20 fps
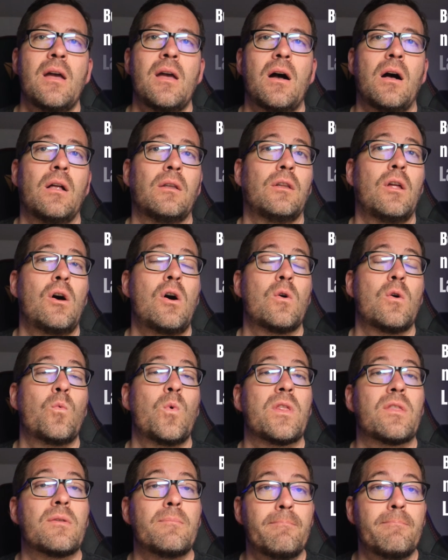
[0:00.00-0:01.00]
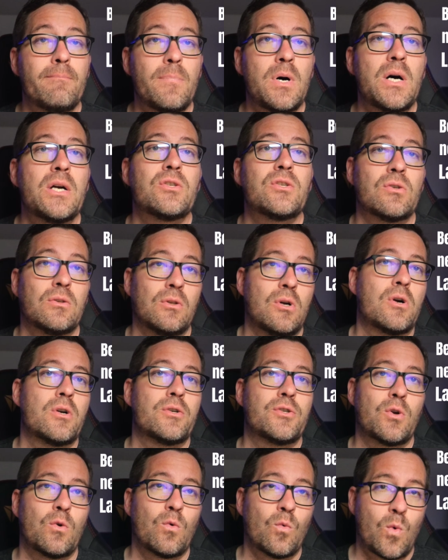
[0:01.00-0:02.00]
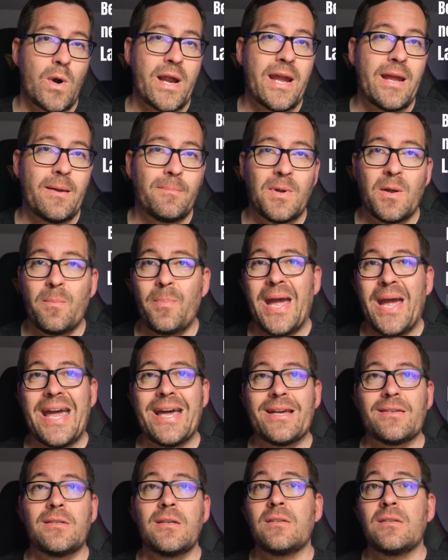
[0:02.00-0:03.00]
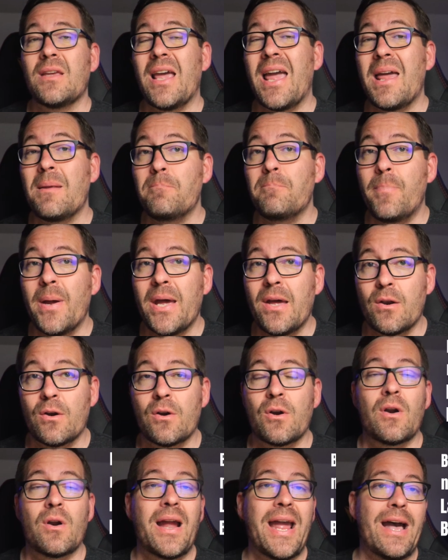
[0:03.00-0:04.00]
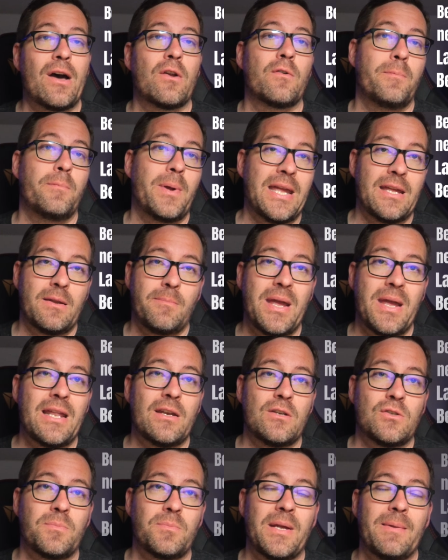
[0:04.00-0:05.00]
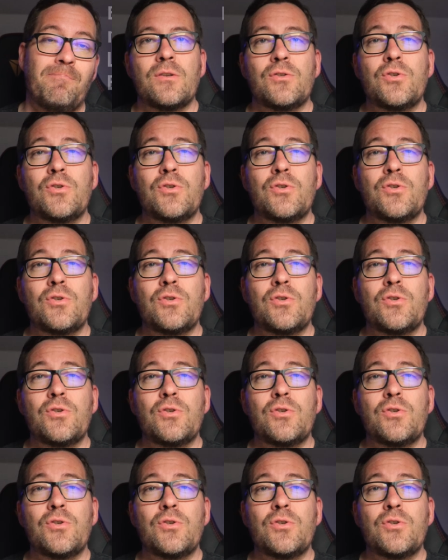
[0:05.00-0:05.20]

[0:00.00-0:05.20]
along with much larger RAM capacities and better out of band management.